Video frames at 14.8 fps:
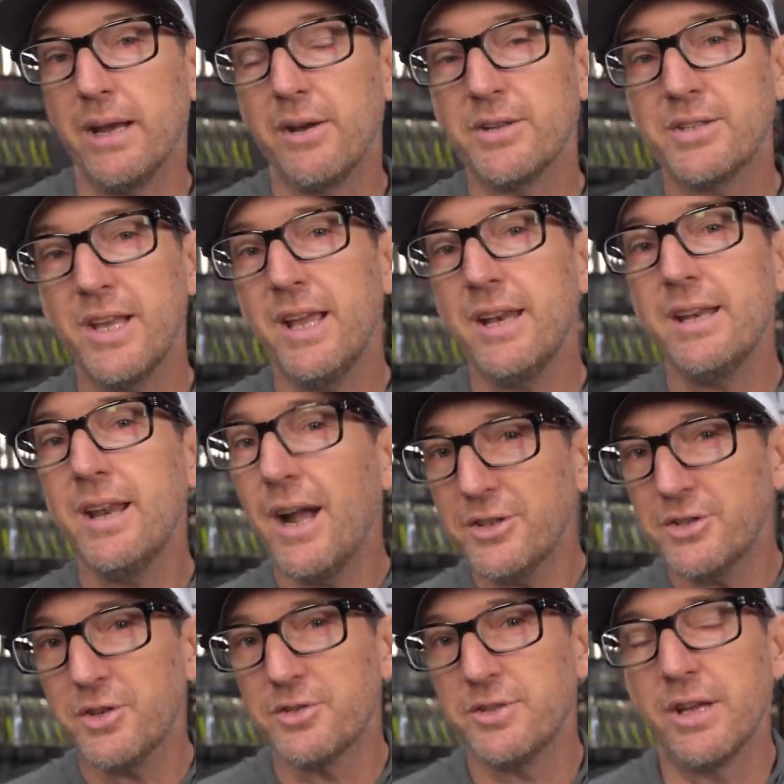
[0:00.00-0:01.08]
Now, I say not
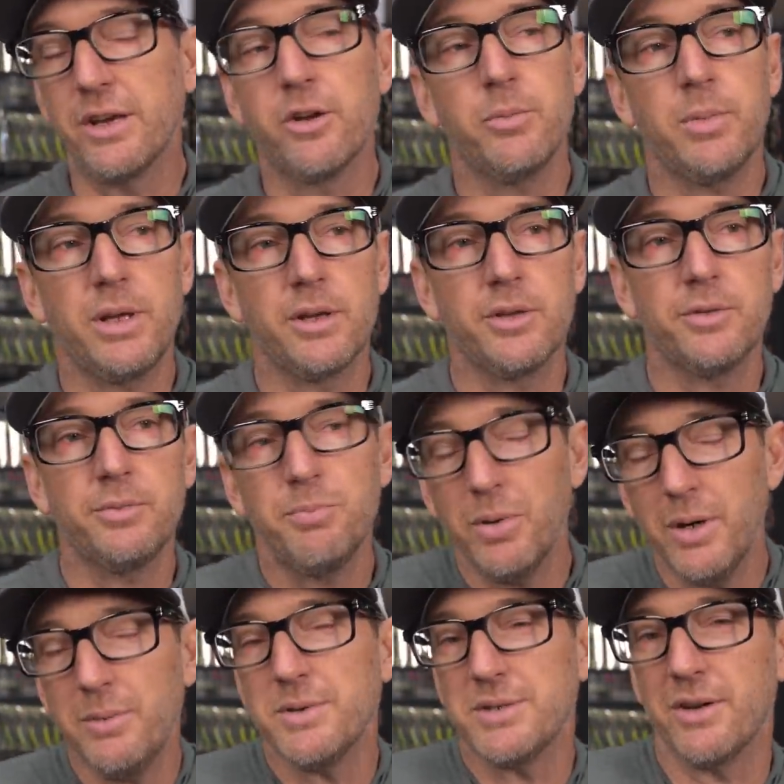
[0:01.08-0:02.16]
so secret because
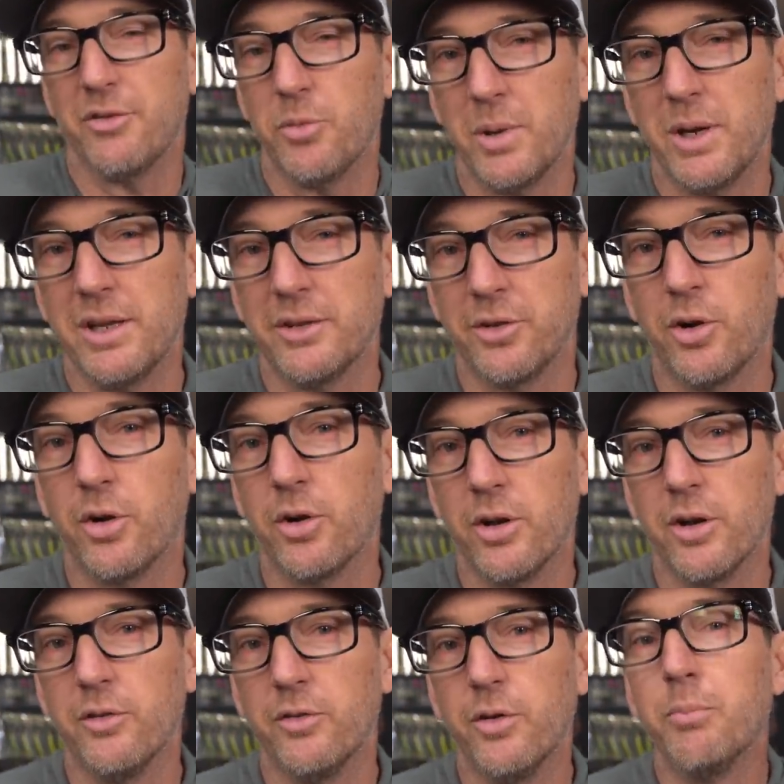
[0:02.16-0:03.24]
pretty much everybody has heard
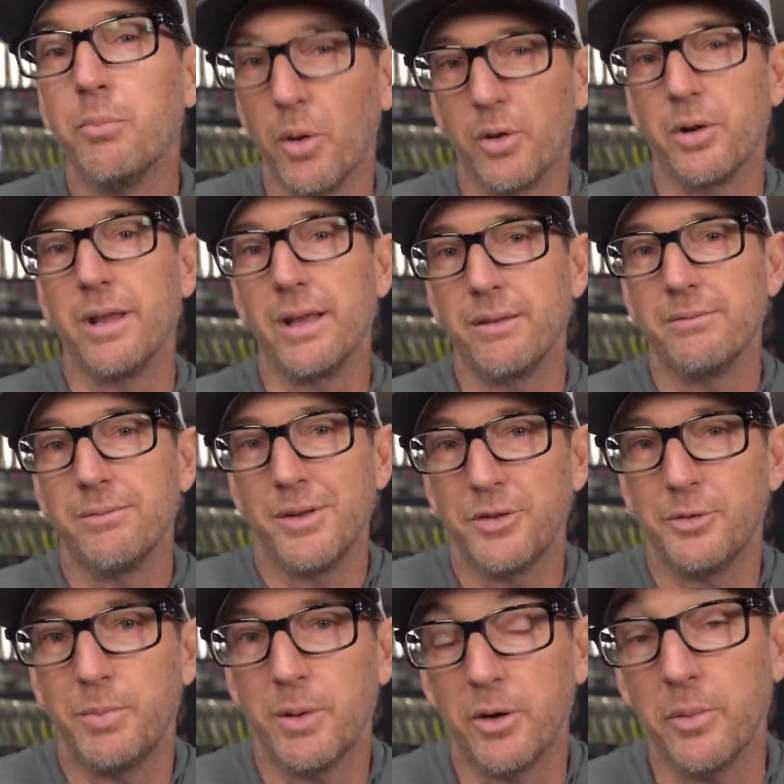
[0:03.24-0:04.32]
of burning a
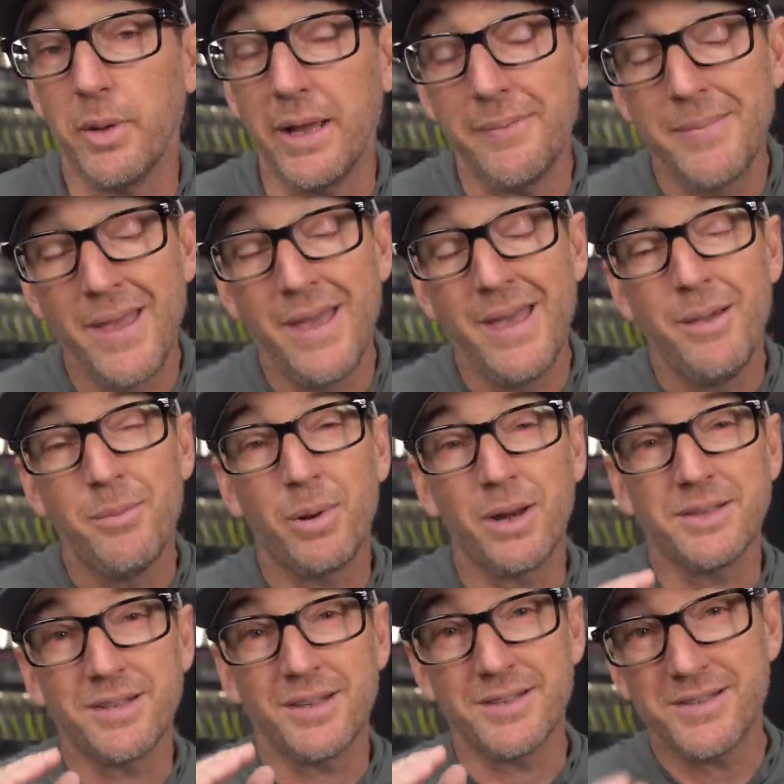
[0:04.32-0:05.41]
spinnerbait, but I
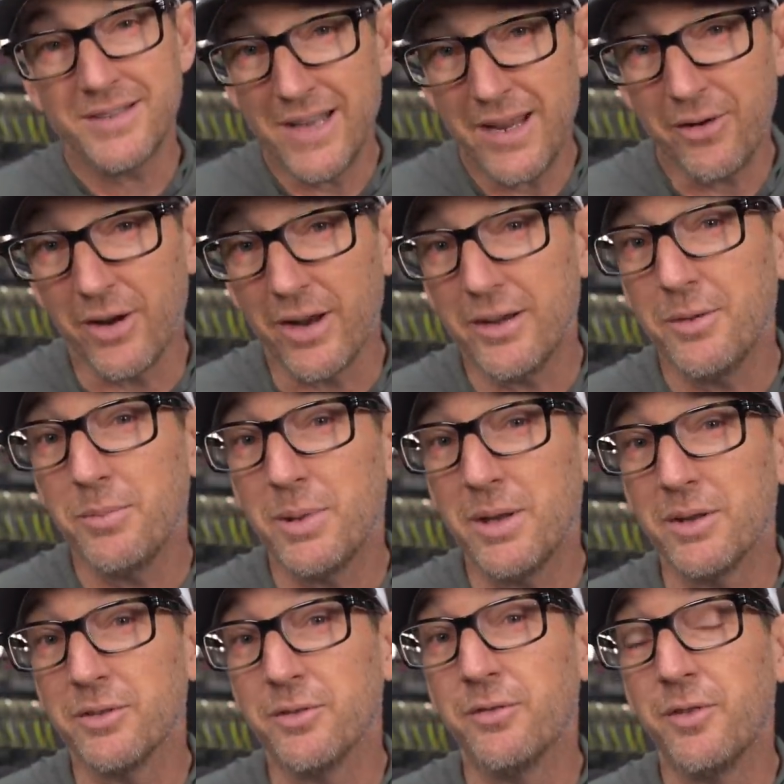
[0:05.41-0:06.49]
say secret
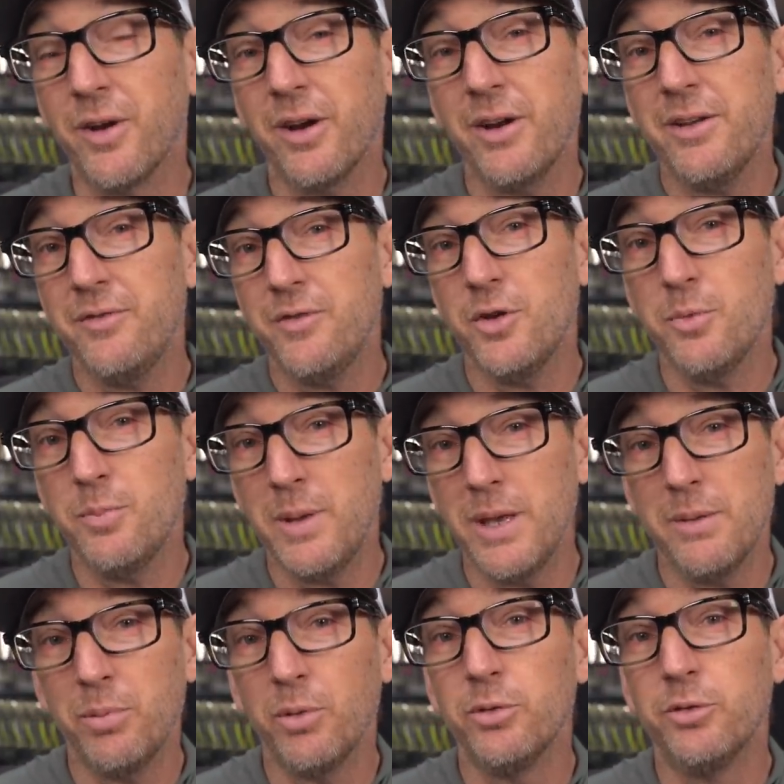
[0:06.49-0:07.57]
because very few
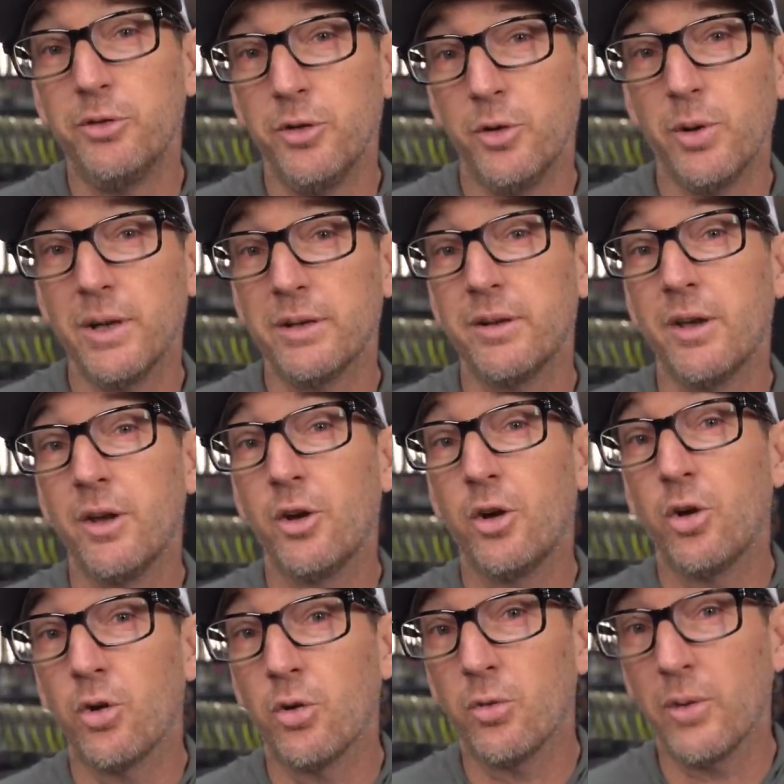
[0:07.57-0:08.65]
people do it
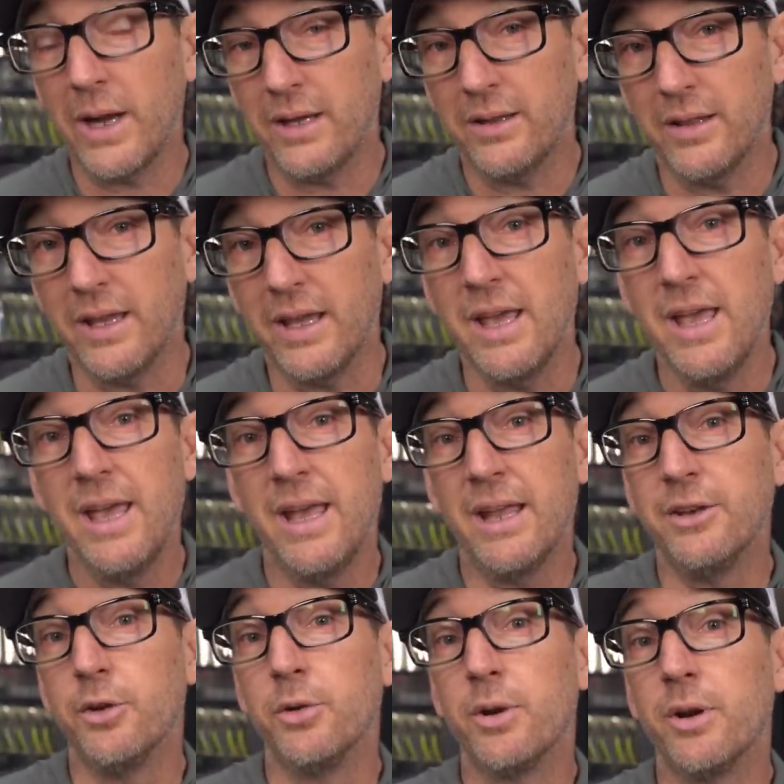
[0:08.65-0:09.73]
correctly
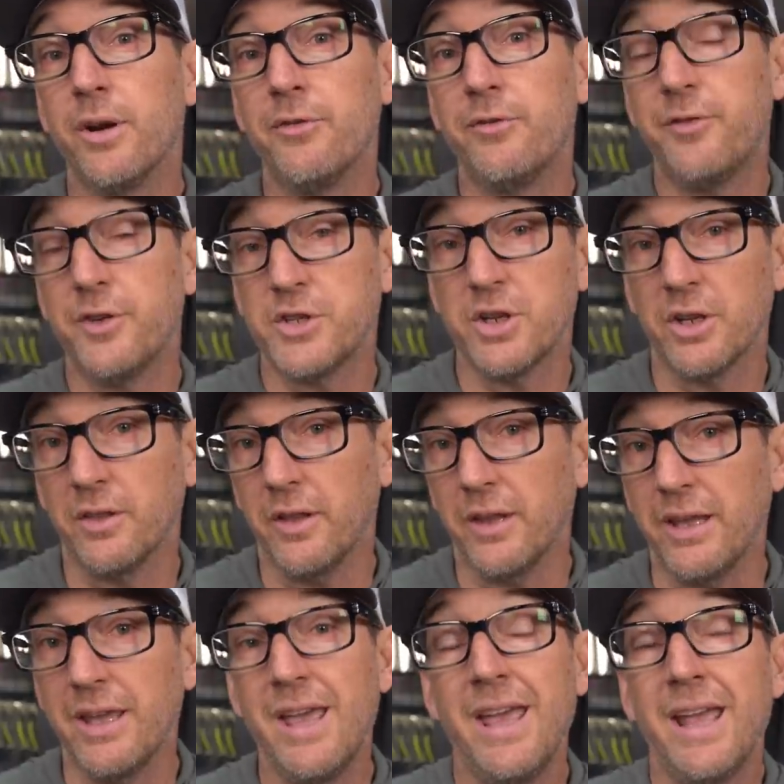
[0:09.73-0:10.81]
and do it
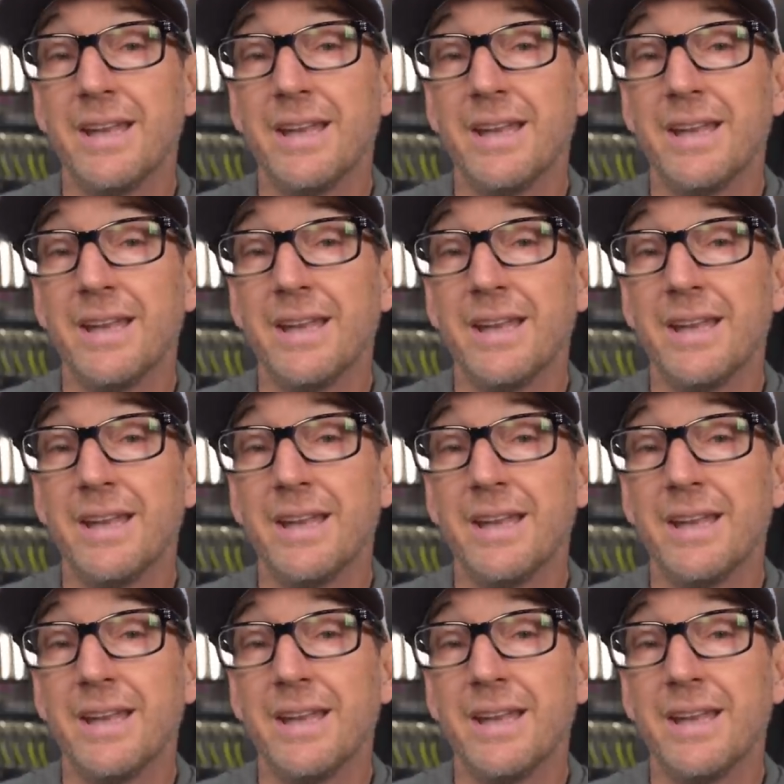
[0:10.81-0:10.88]
efficiently.